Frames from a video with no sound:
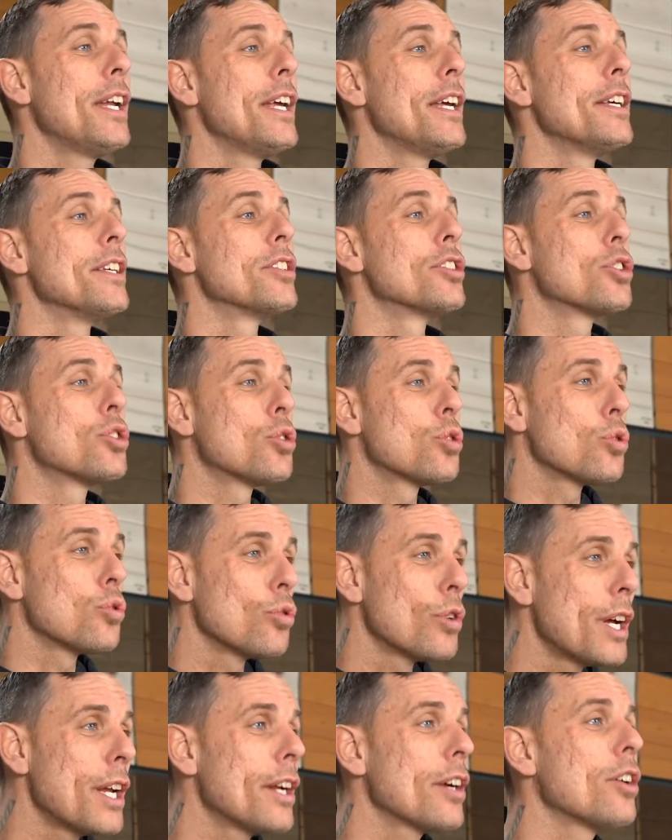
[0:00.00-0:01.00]
is
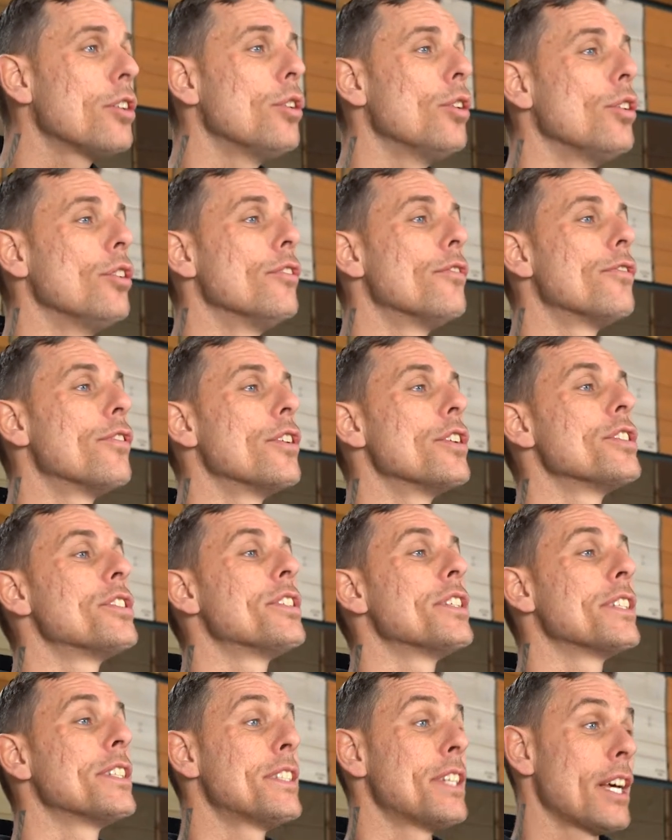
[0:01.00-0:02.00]
critical for a
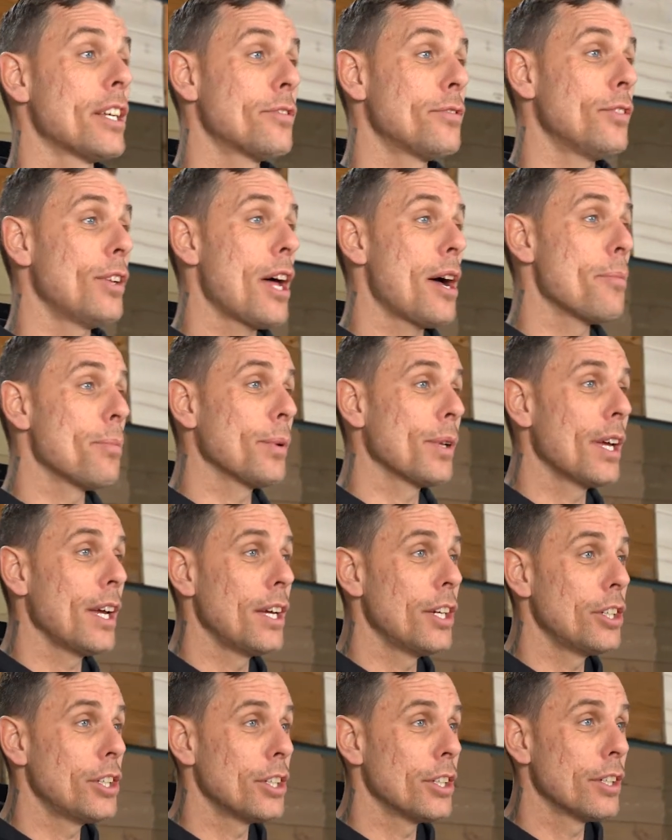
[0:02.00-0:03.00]
successful
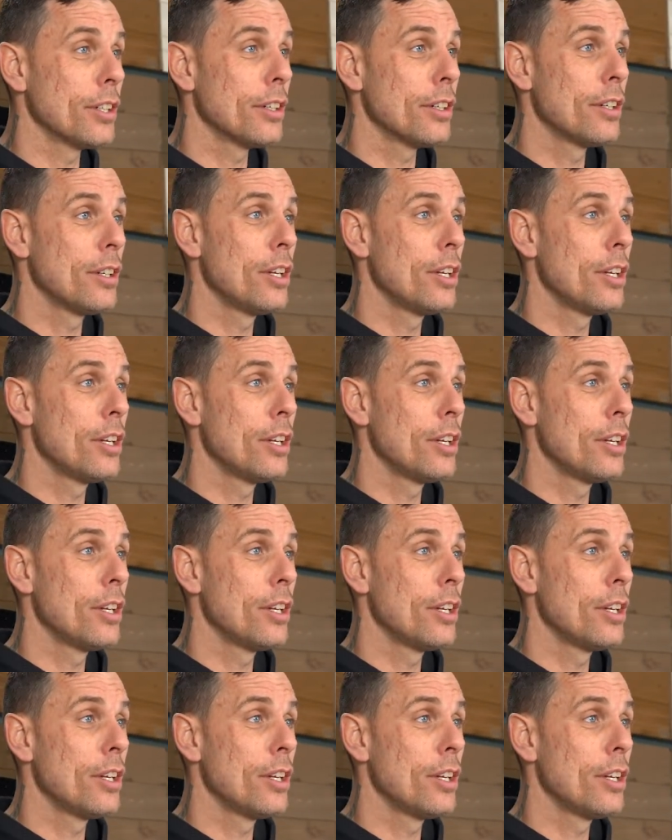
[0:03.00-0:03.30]
application.